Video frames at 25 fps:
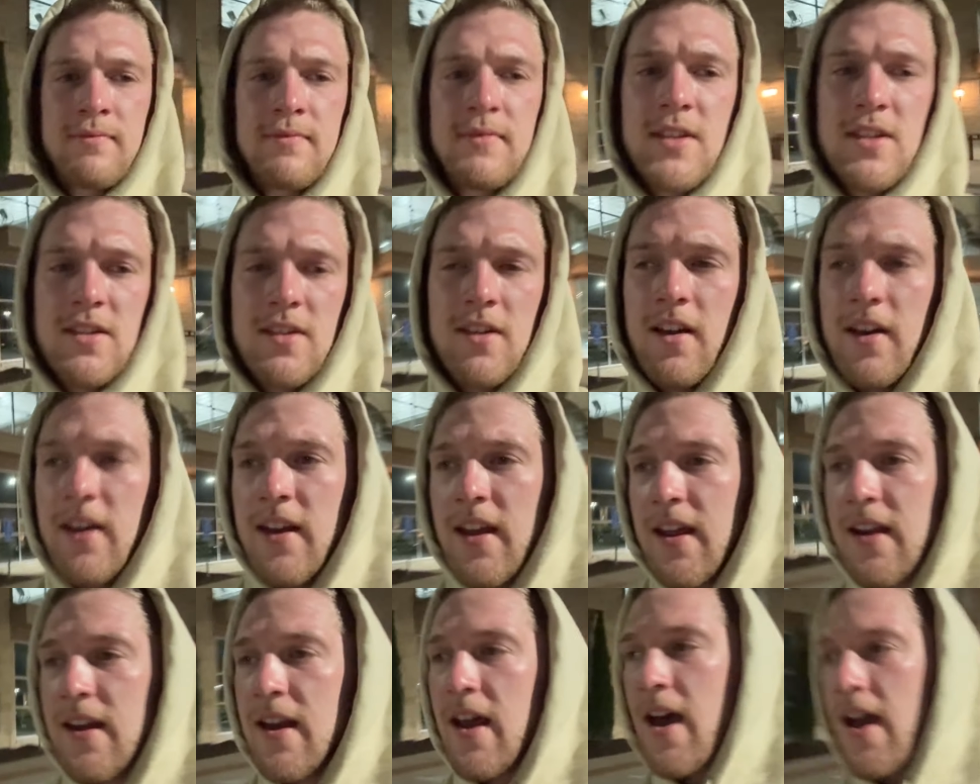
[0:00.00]

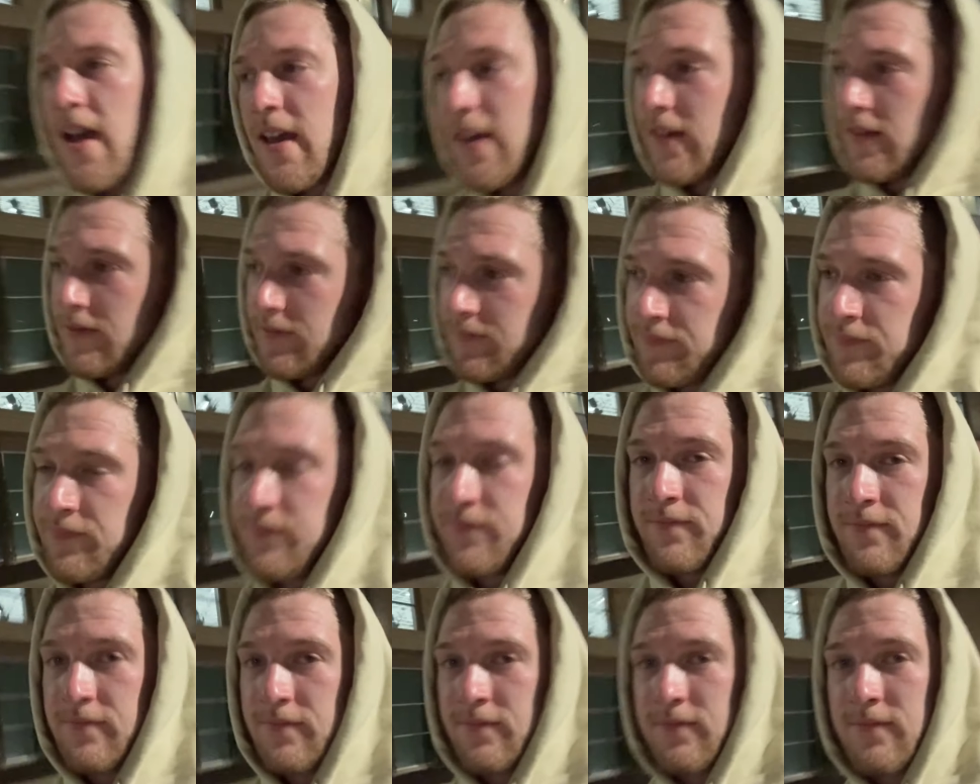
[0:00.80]
Sunday night,
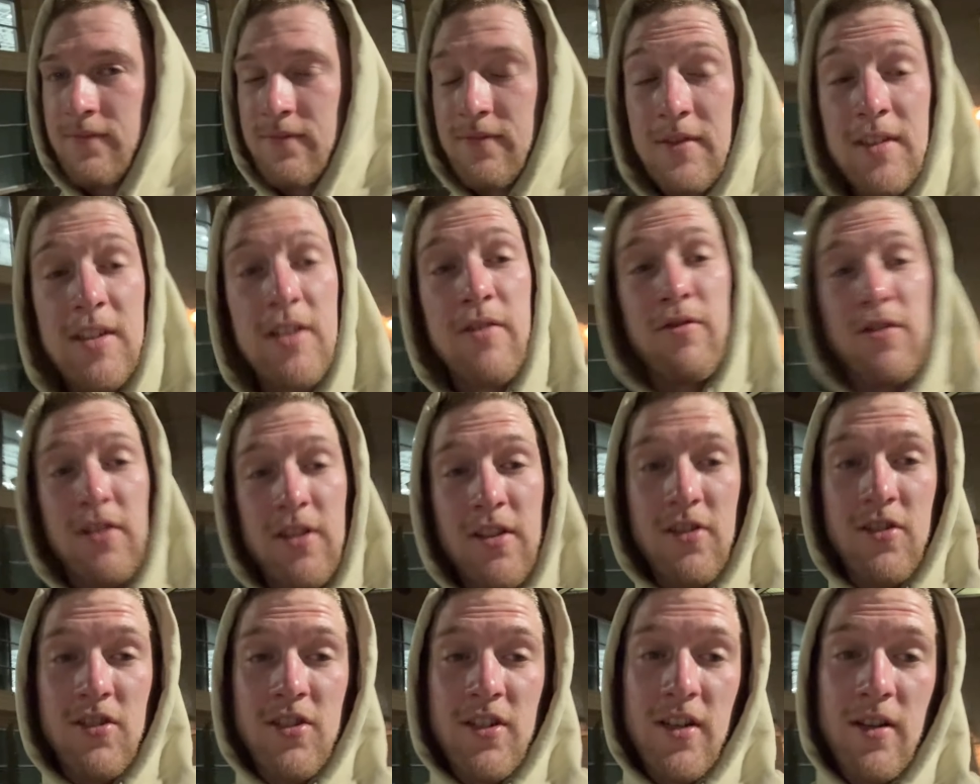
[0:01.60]
leaving
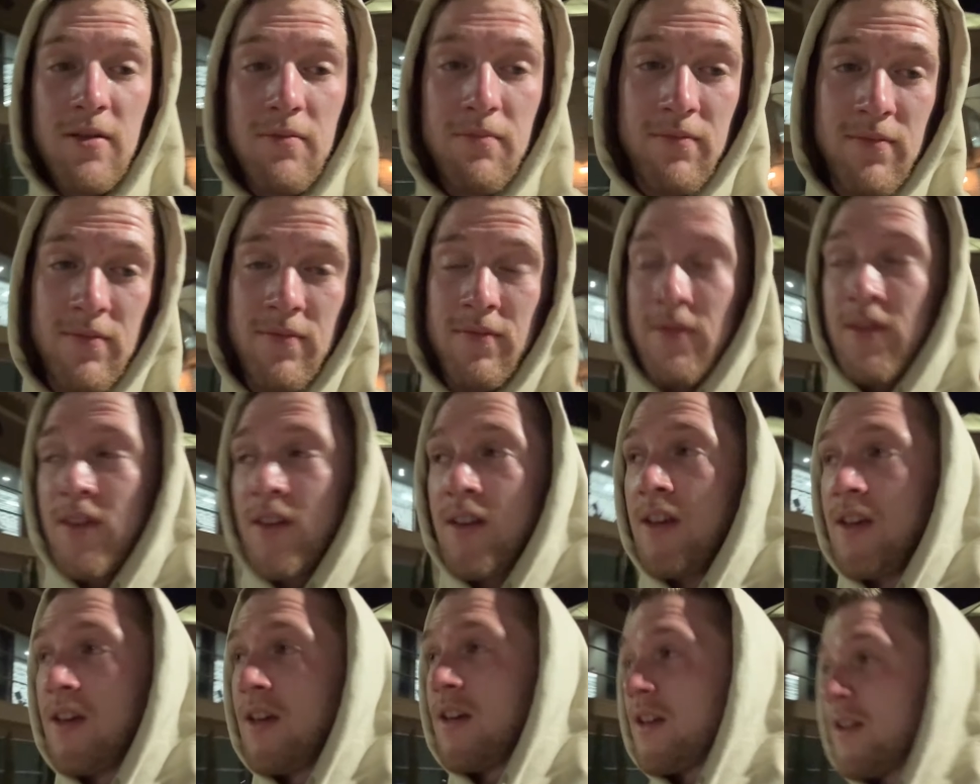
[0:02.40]
the gym.
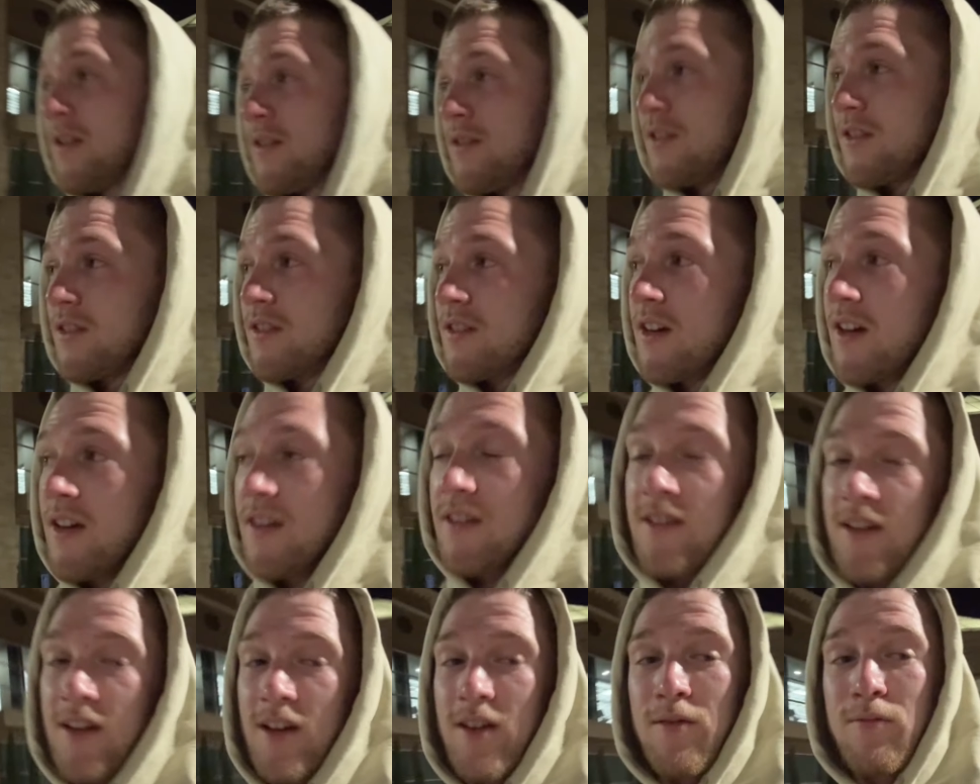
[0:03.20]
Just got
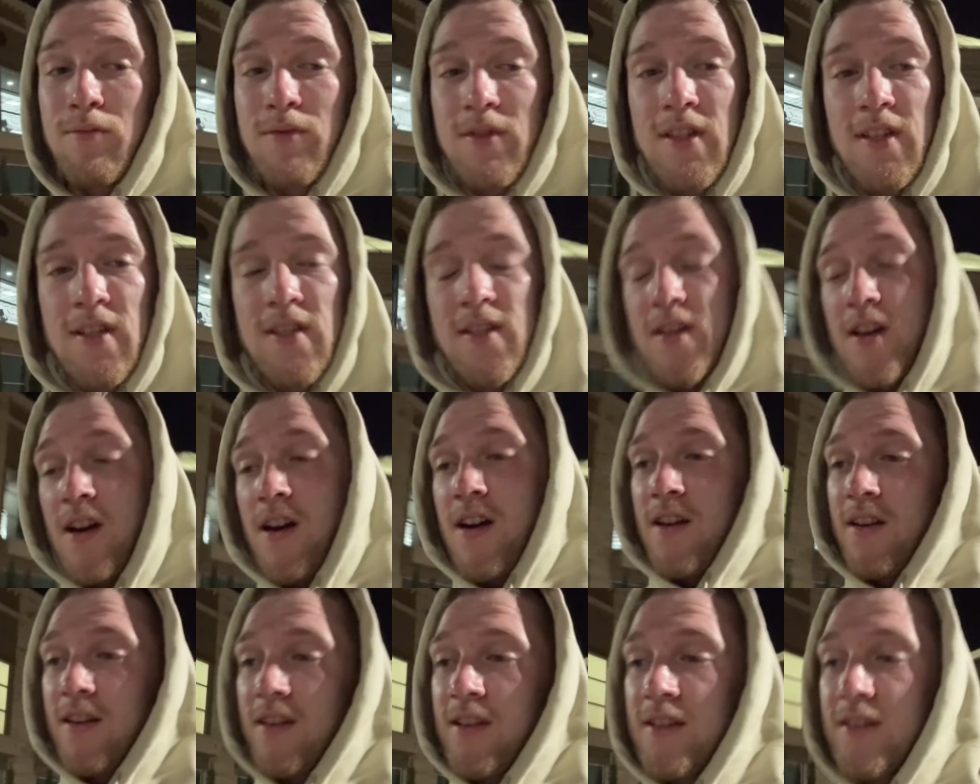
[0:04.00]
done with the
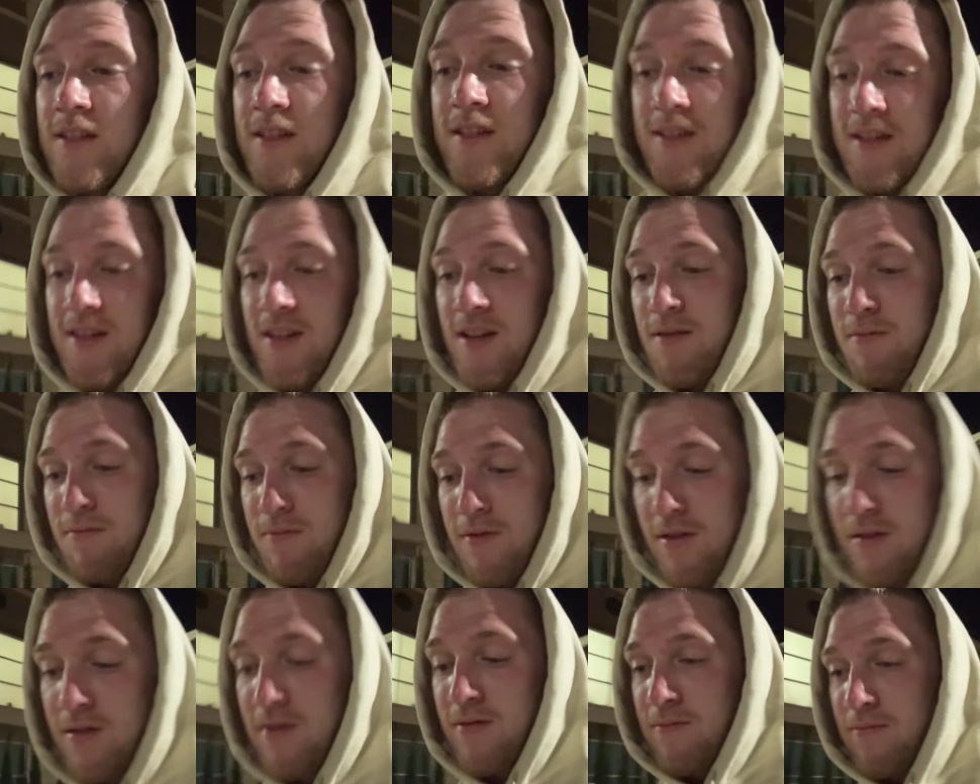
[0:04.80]
sauna and steam
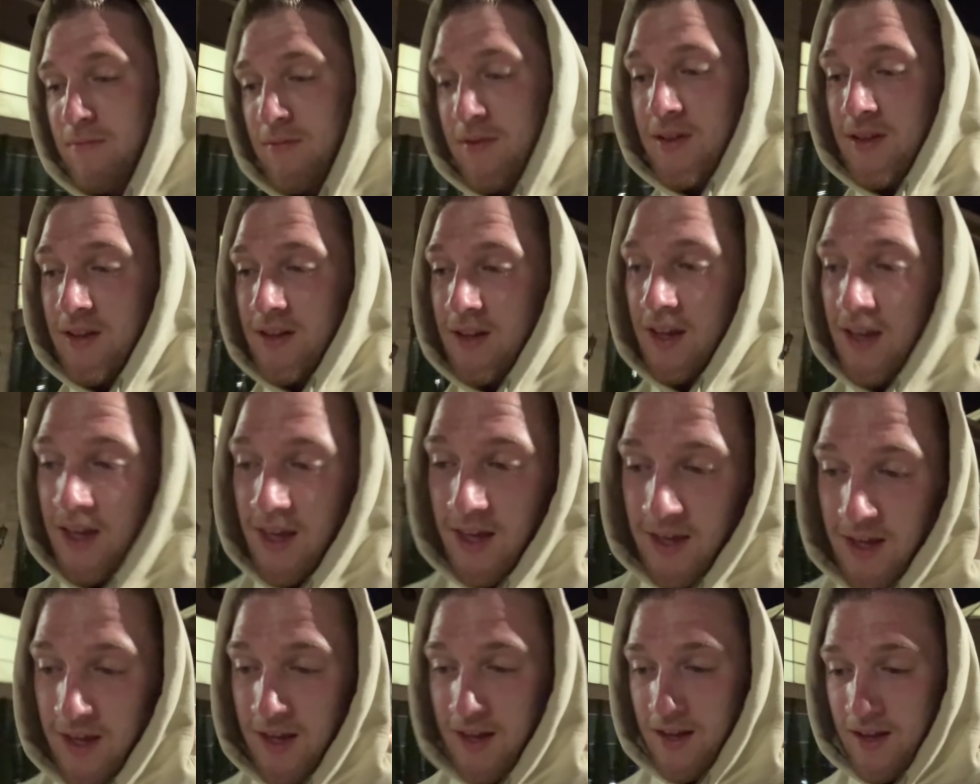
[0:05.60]
room,
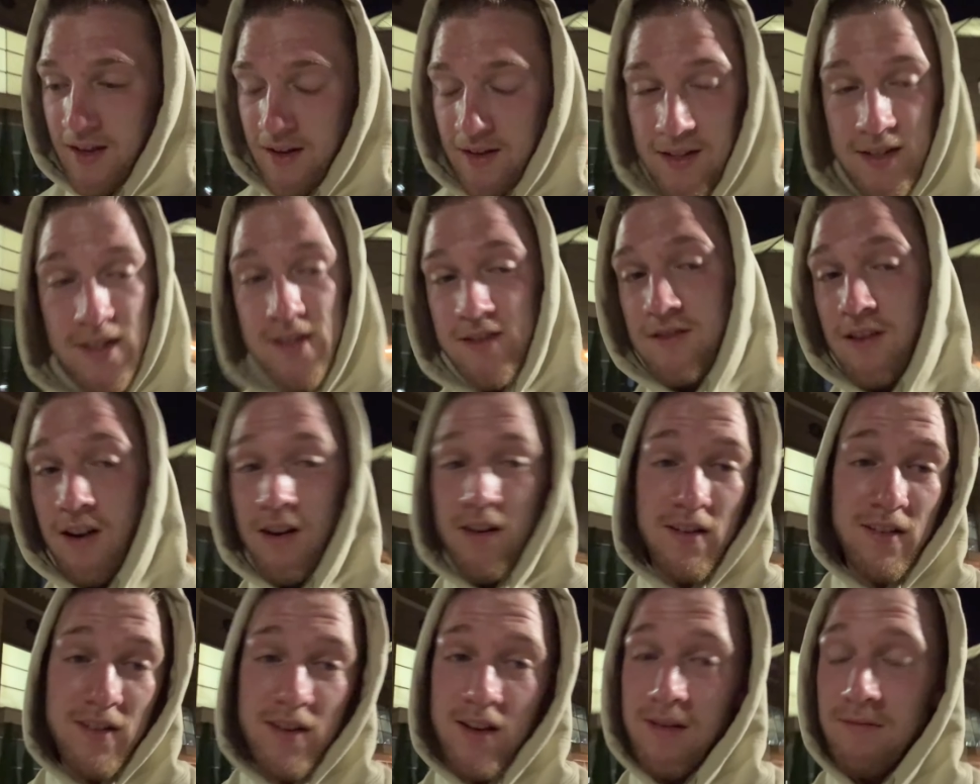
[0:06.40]
and let's
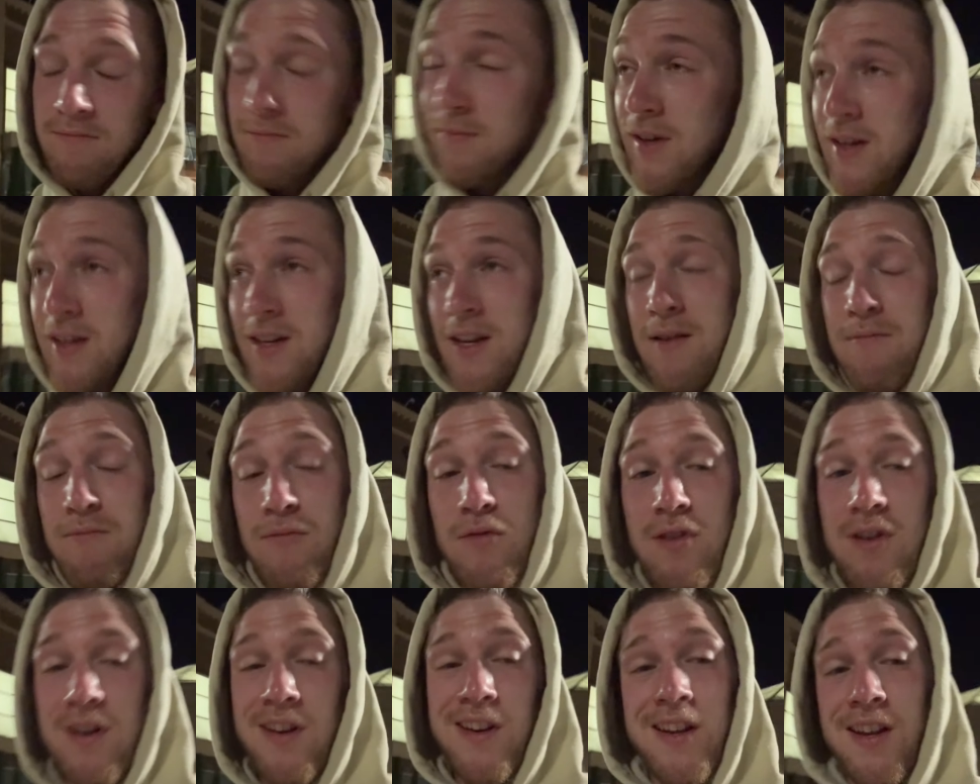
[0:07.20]
start it up. Monday
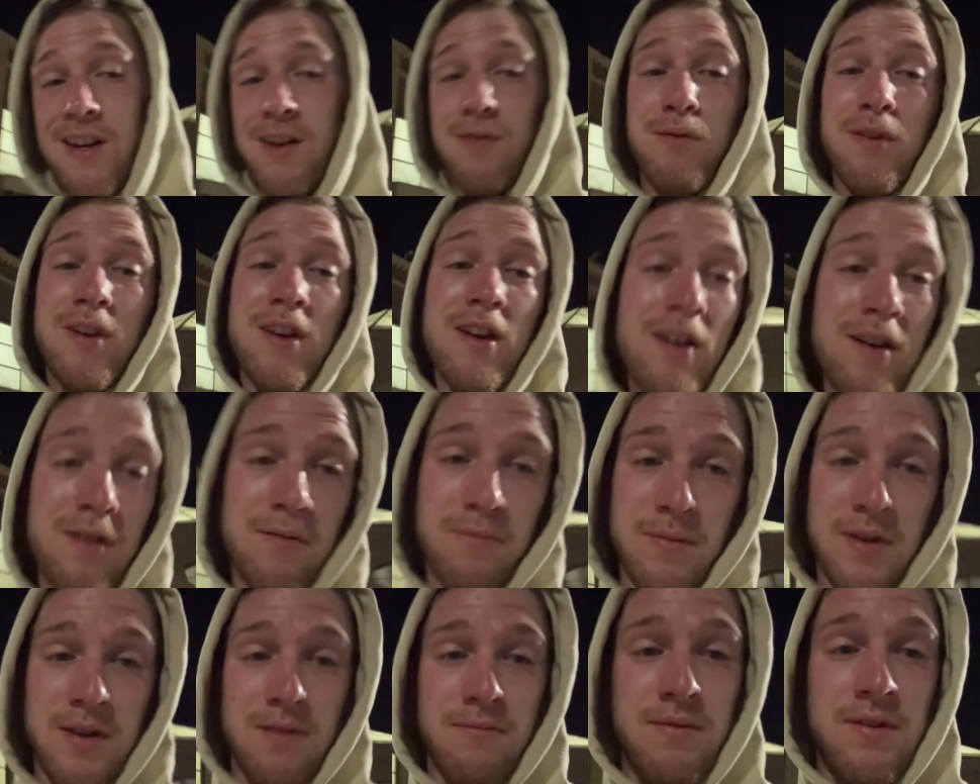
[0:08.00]
morning, here we
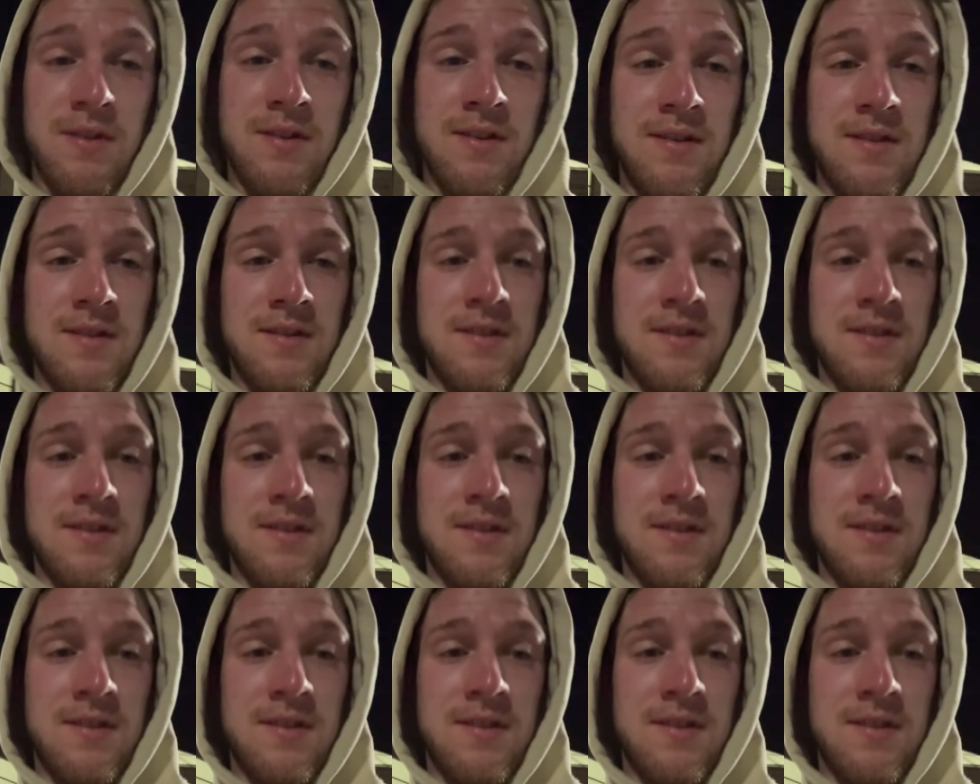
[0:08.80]
come, baby.